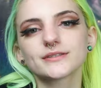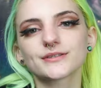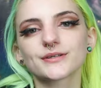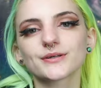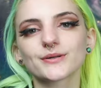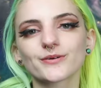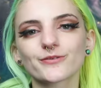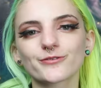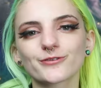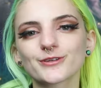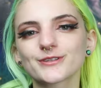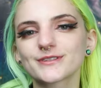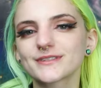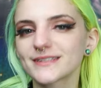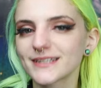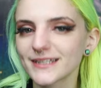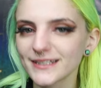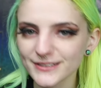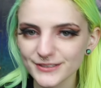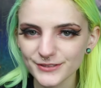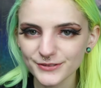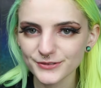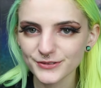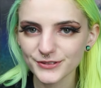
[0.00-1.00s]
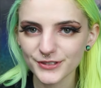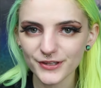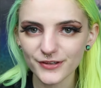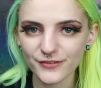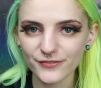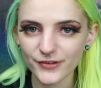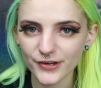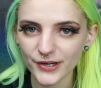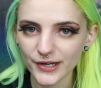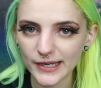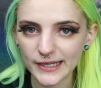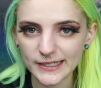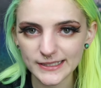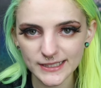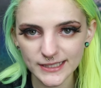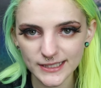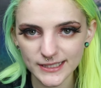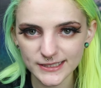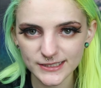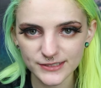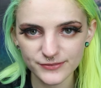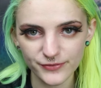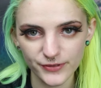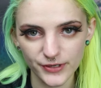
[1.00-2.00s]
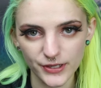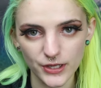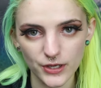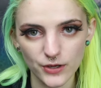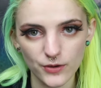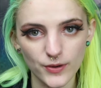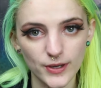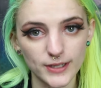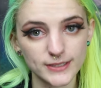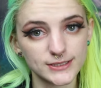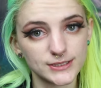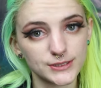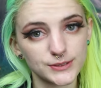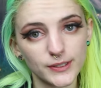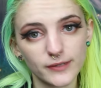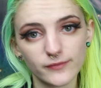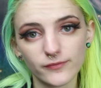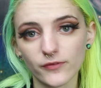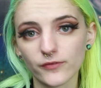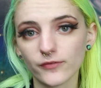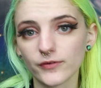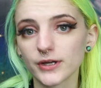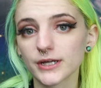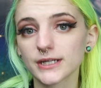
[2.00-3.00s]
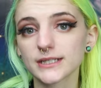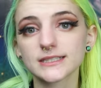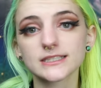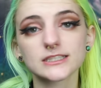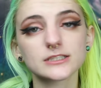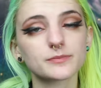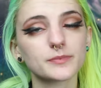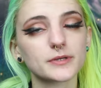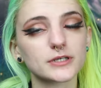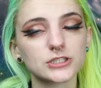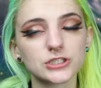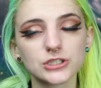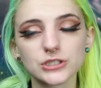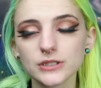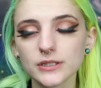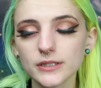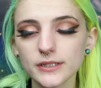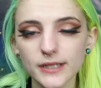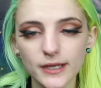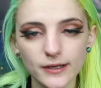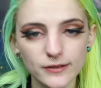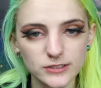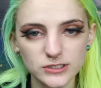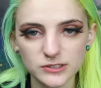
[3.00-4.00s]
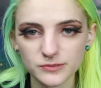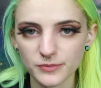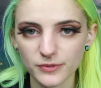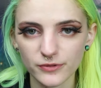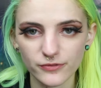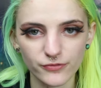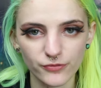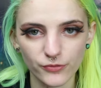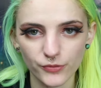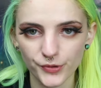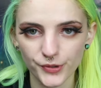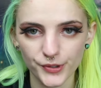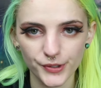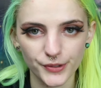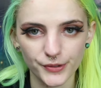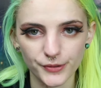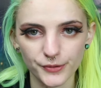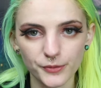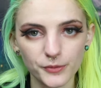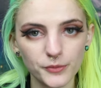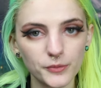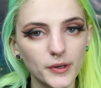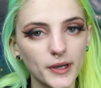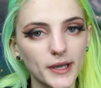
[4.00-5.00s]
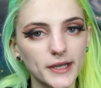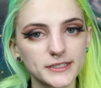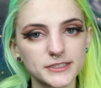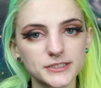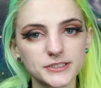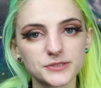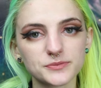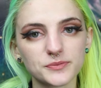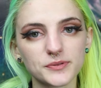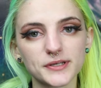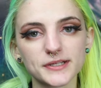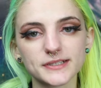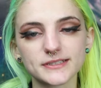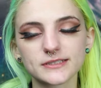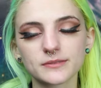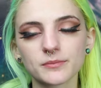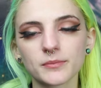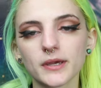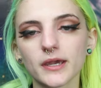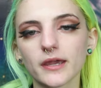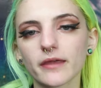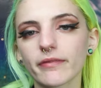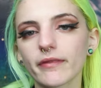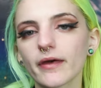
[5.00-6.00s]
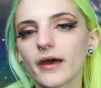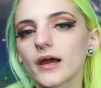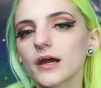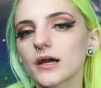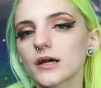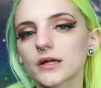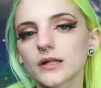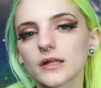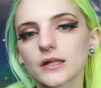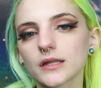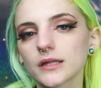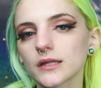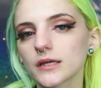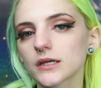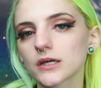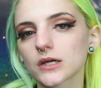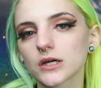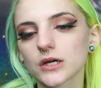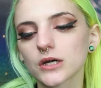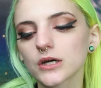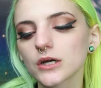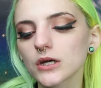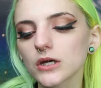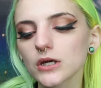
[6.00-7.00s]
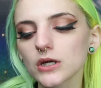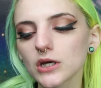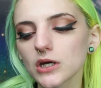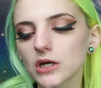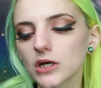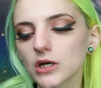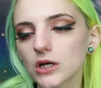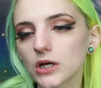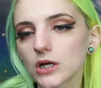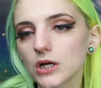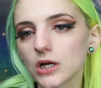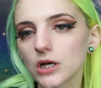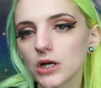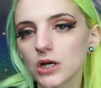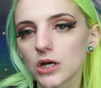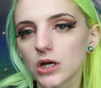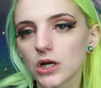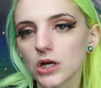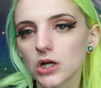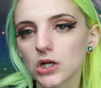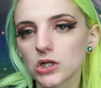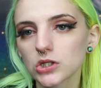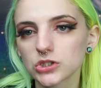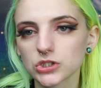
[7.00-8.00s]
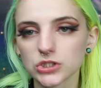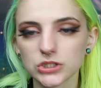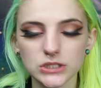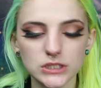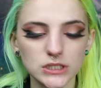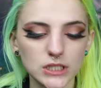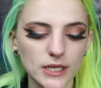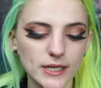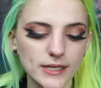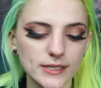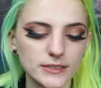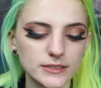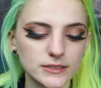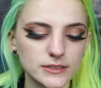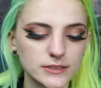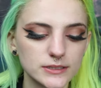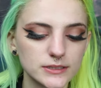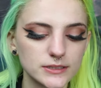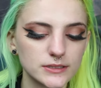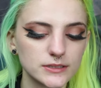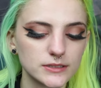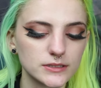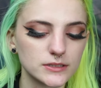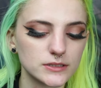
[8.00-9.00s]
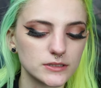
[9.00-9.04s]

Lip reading: So if you stay tuned to the very end of this video, I do have a very special announcement for you. I just wanted to make that clear just in case